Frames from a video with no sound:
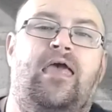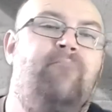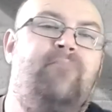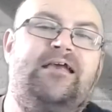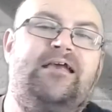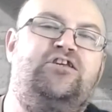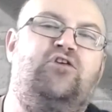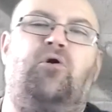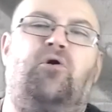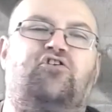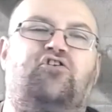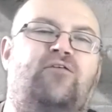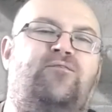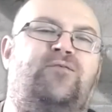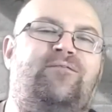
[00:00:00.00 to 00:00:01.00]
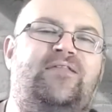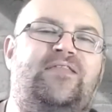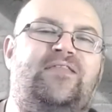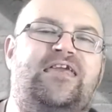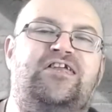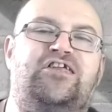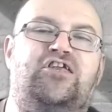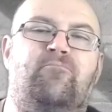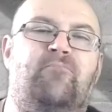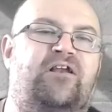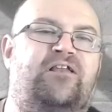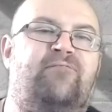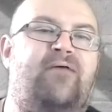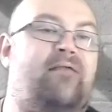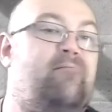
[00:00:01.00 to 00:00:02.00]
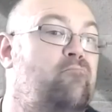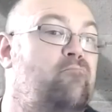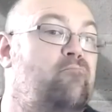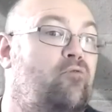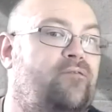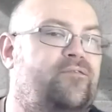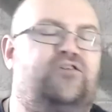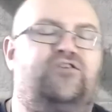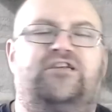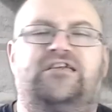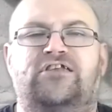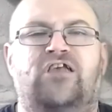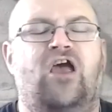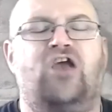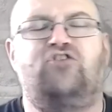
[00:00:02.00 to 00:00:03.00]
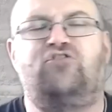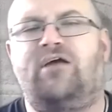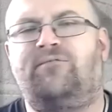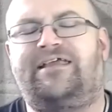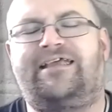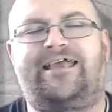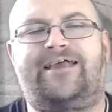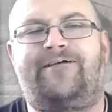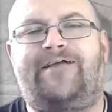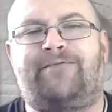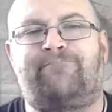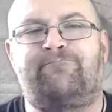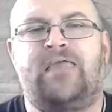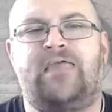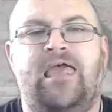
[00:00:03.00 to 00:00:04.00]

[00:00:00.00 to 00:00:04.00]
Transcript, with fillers: Makes you wonder if leaving the EU might have meant more refugees are travelling here, eh?